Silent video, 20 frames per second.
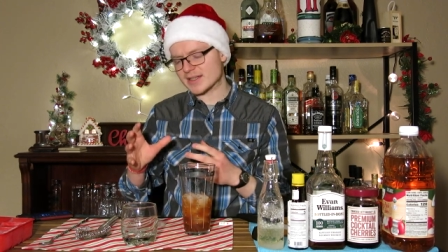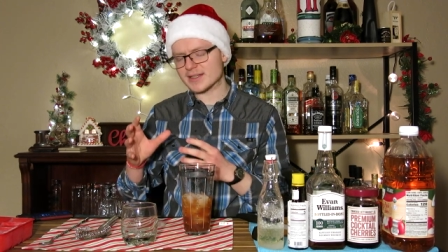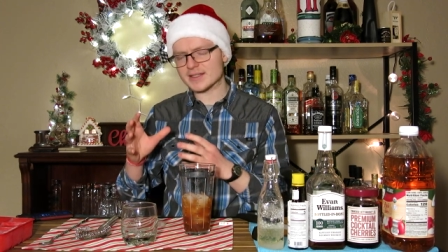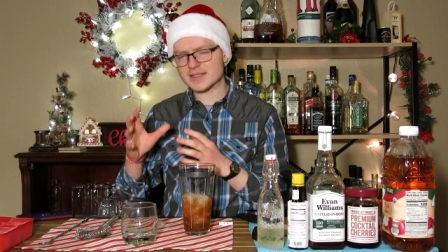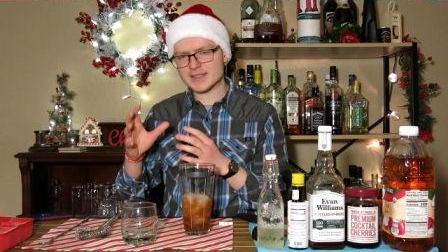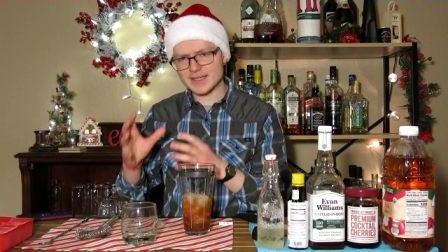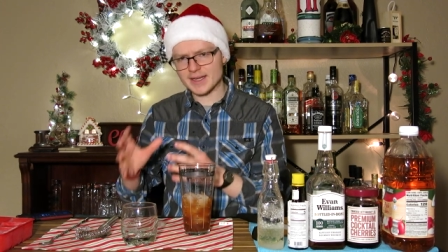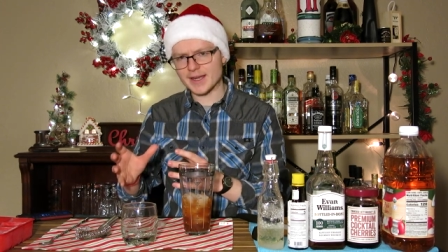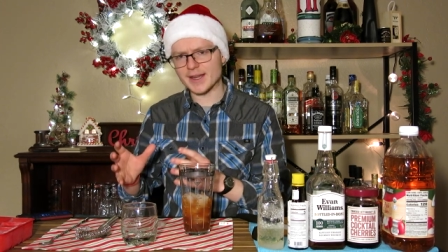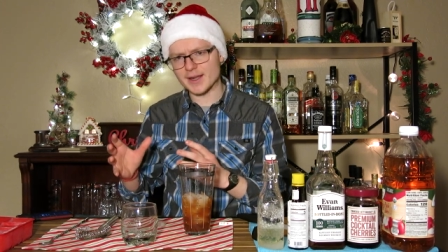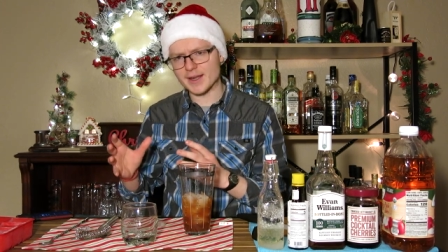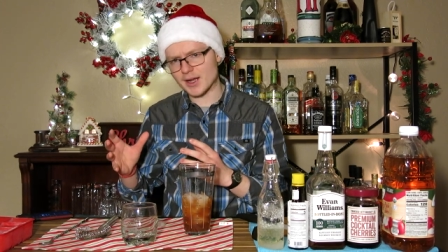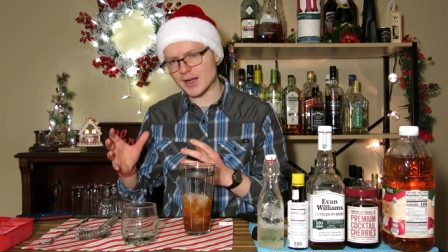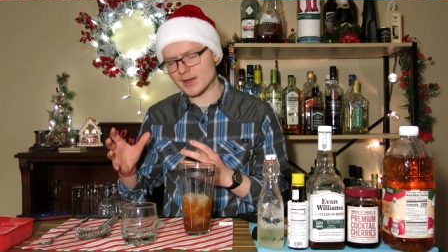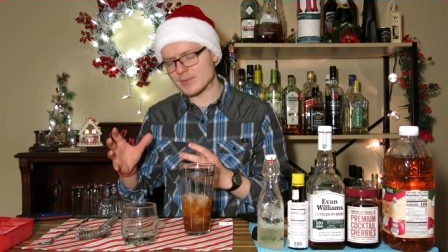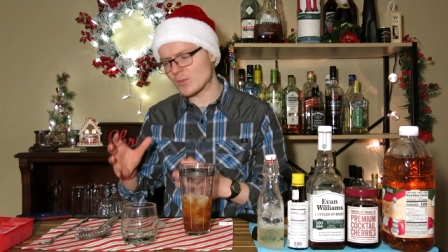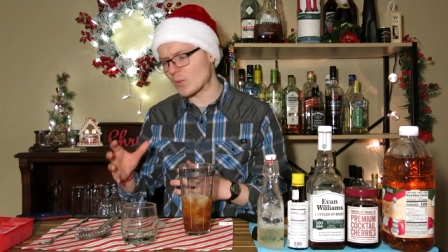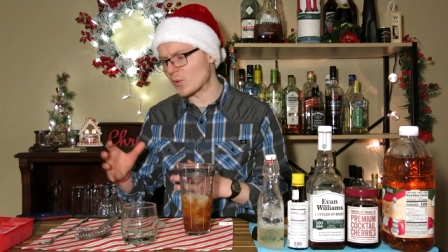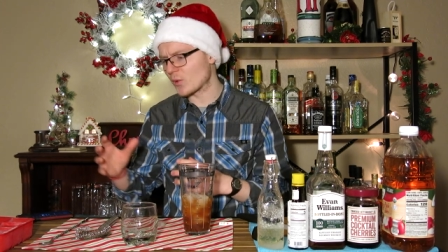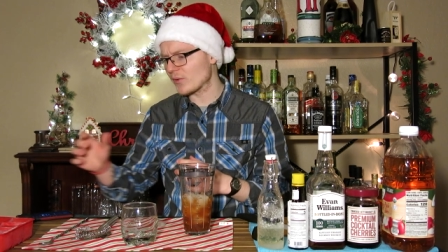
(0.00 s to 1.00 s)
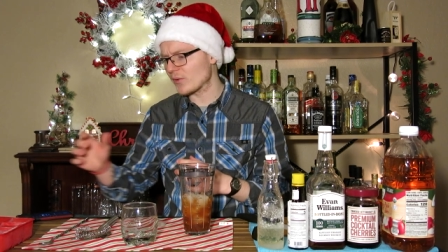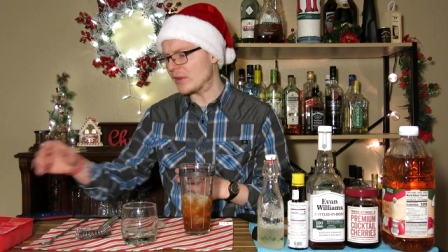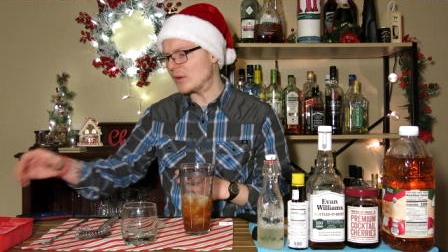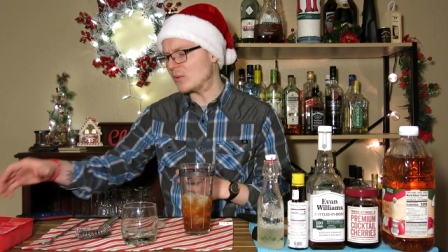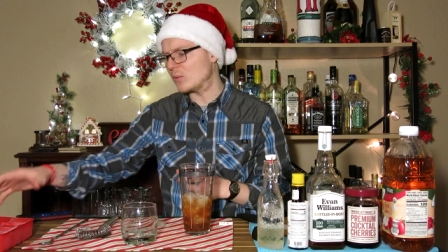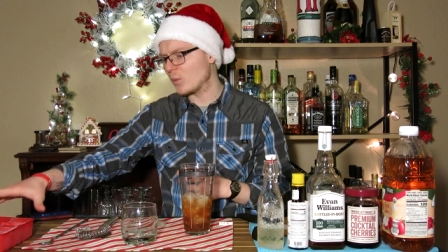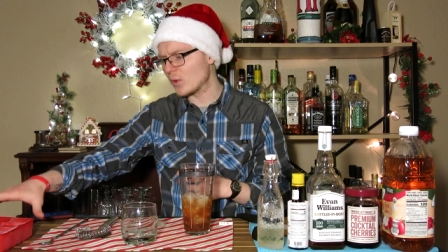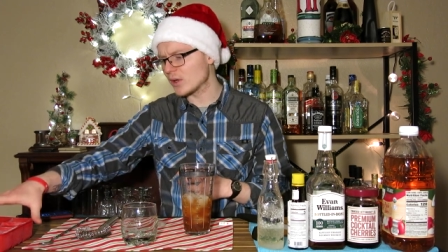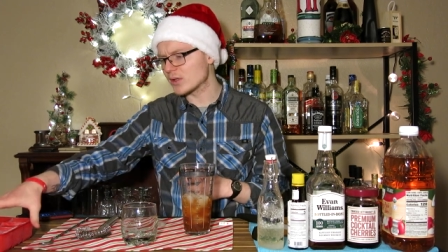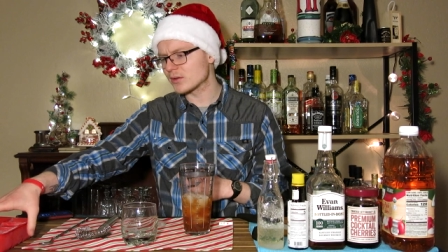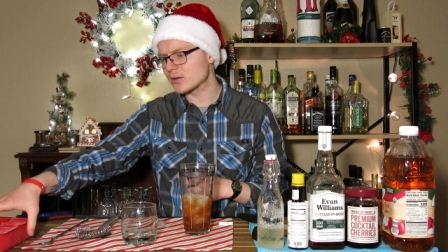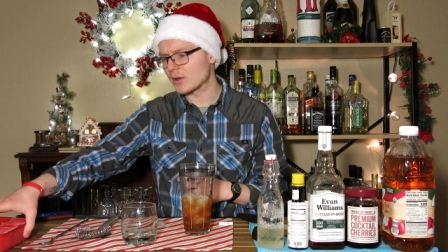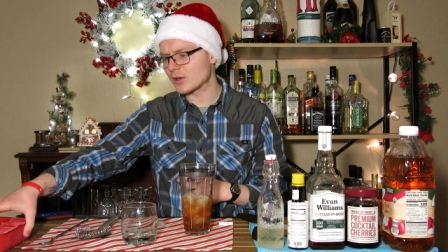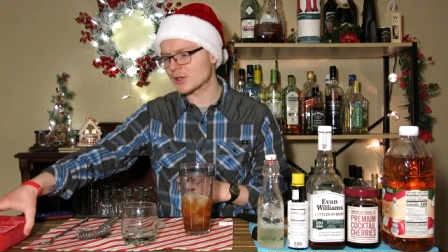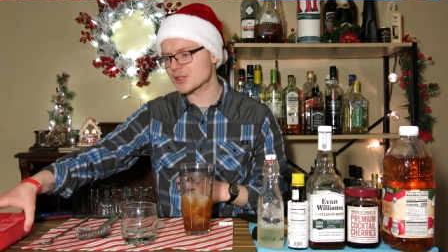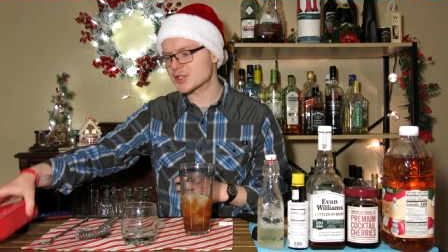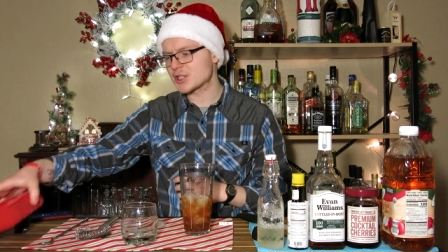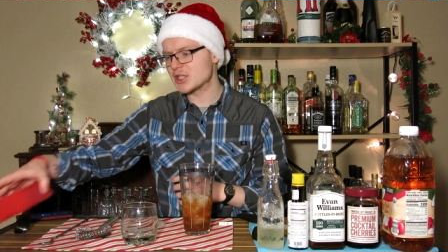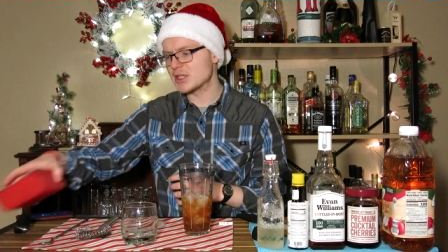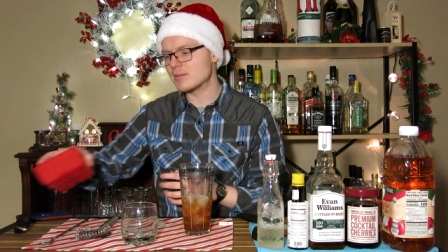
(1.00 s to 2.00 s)
to sit it on more than one
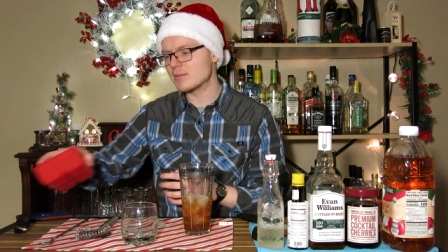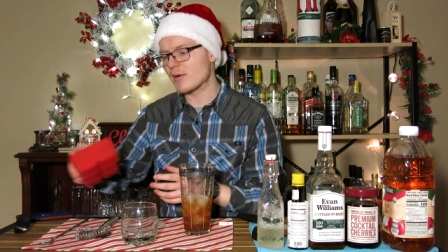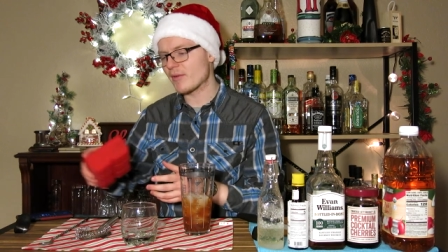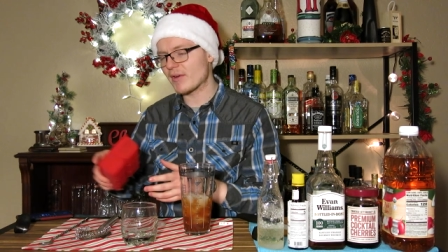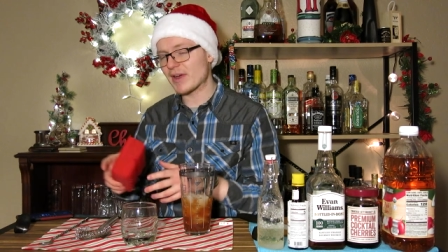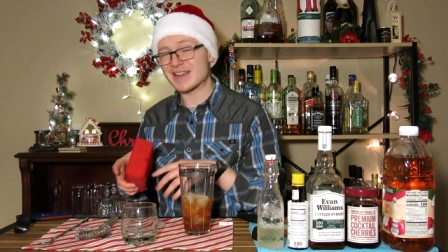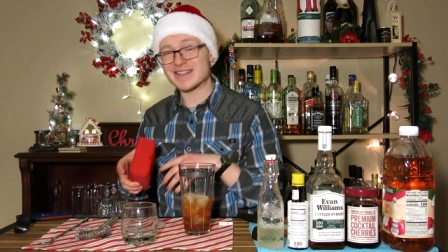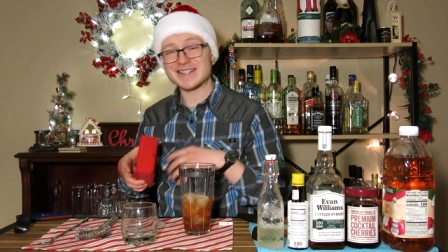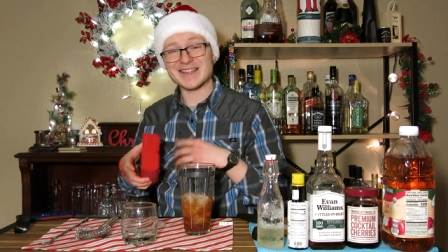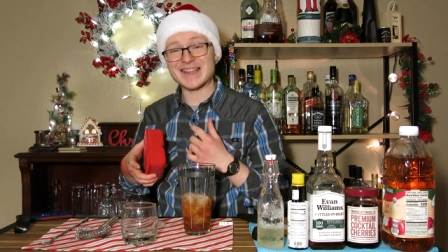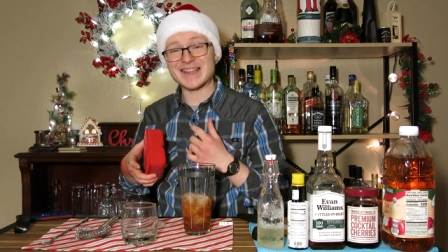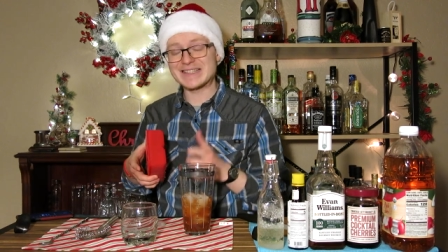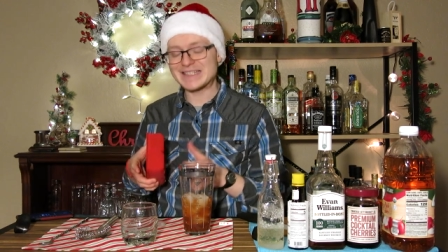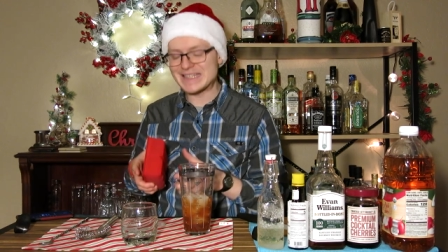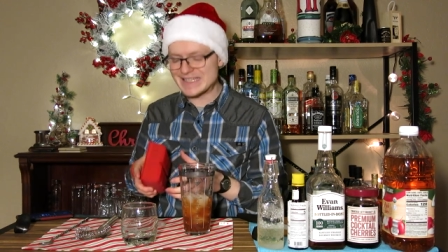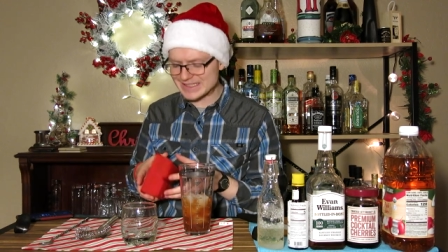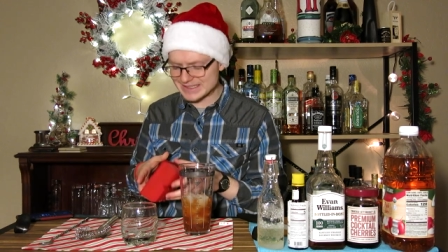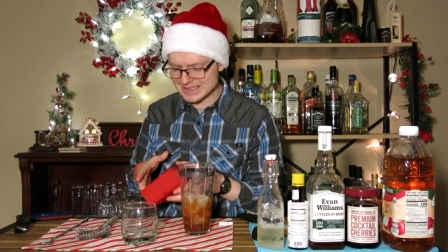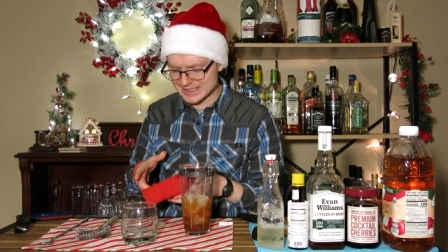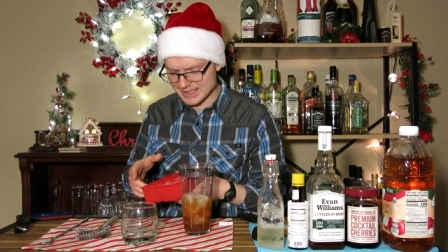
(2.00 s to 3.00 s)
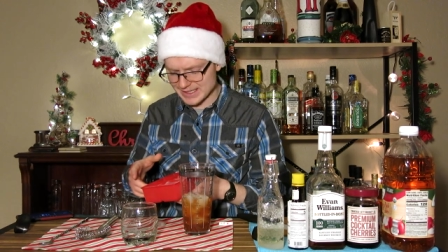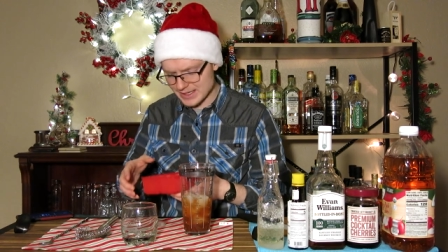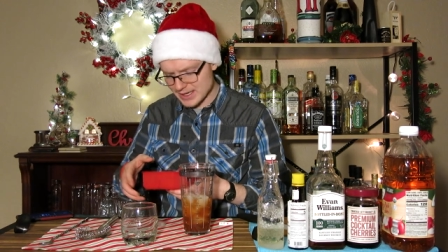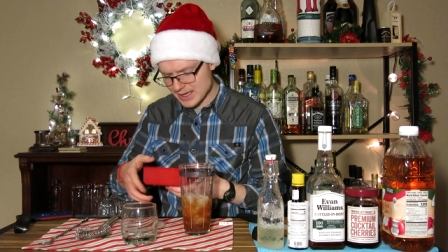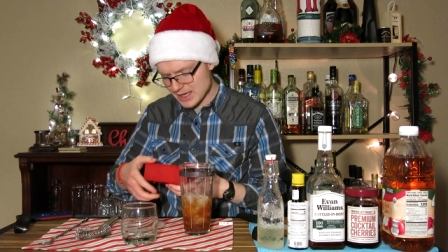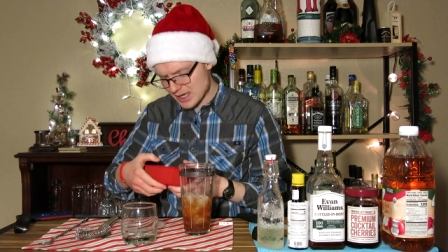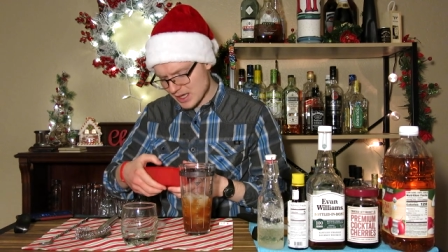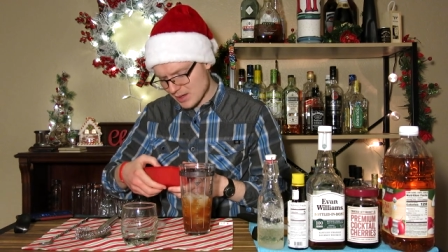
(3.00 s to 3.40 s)
large cube of ice, ideally,